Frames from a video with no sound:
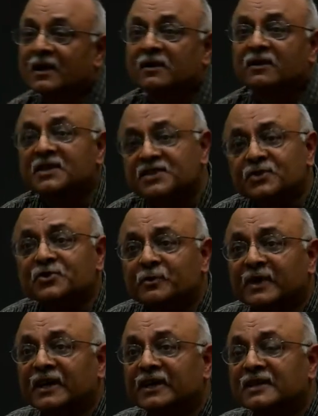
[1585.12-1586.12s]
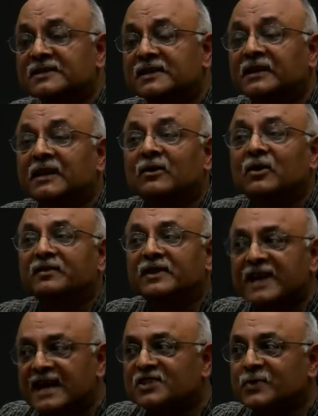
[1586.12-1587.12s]
The issue to me is that over the
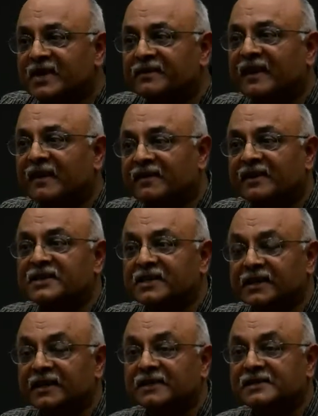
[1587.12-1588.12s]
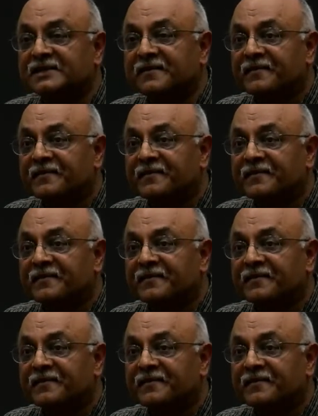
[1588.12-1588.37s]
next 25, 30 years,